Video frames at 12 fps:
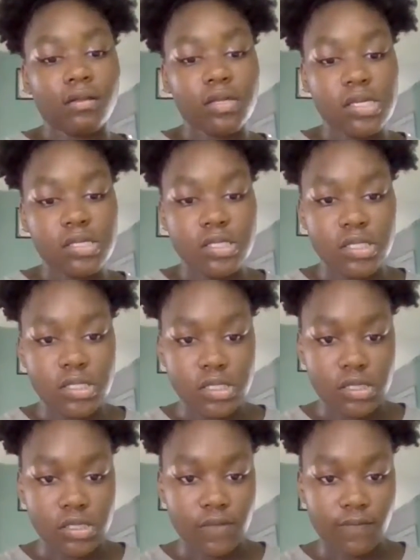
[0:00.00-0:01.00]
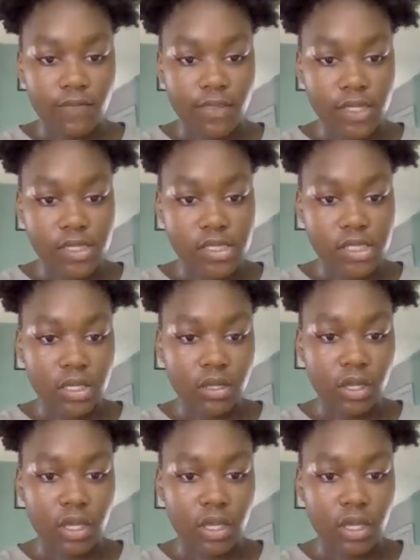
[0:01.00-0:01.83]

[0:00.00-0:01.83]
let's see if this can get